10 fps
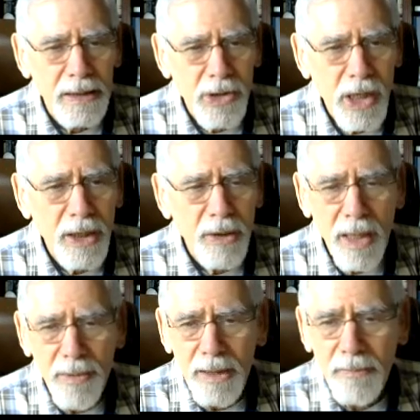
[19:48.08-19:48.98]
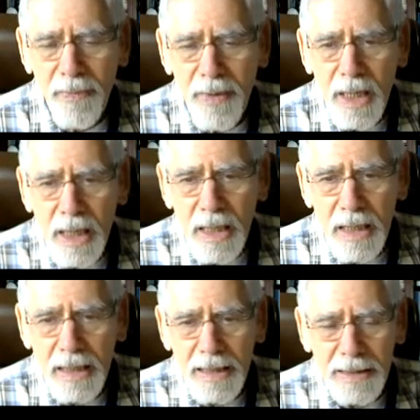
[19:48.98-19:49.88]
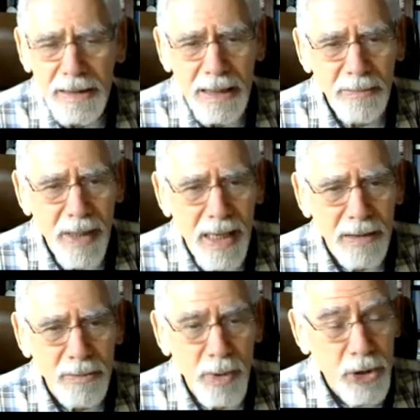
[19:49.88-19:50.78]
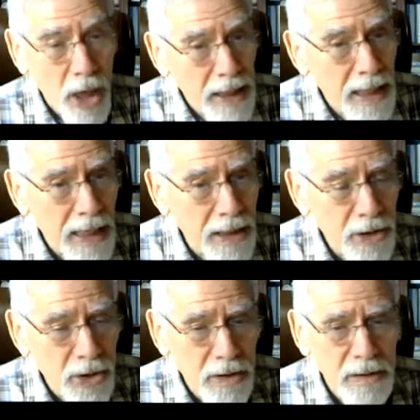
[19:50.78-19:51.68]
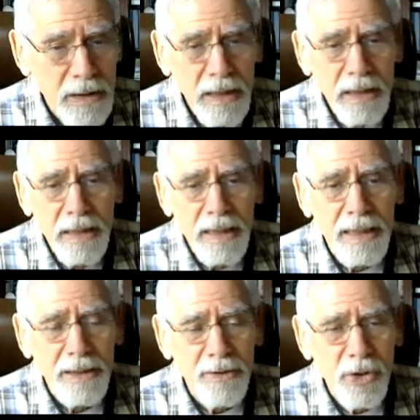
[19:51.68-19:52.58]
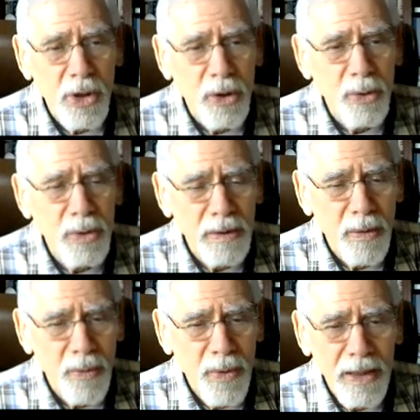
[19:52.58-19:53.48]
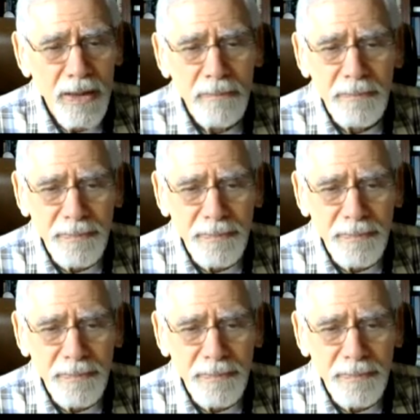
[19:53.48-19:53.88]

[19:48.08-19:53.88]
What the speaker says: Saudi Arabia. But China has. So we